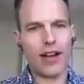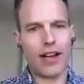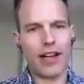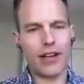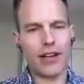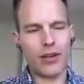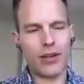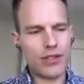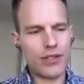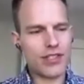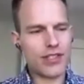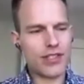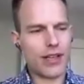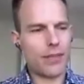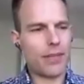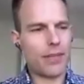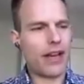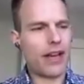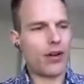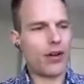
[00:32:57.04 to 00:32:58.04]
I know it's
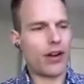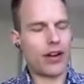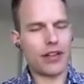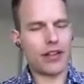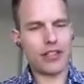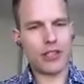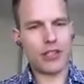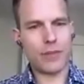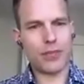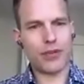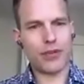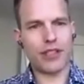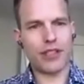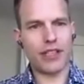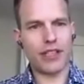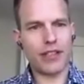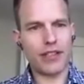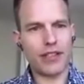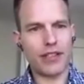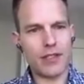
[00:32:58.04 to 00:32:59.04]
somehow hard to
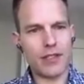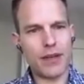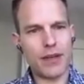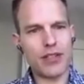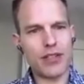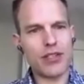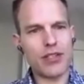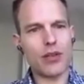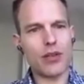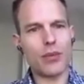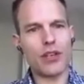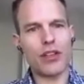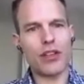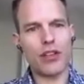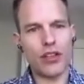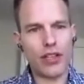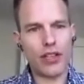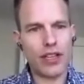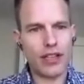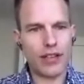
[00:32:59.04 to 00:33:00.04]
predict, especially when you
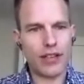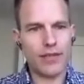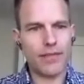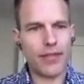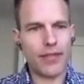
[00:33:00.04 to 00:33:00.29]
look at,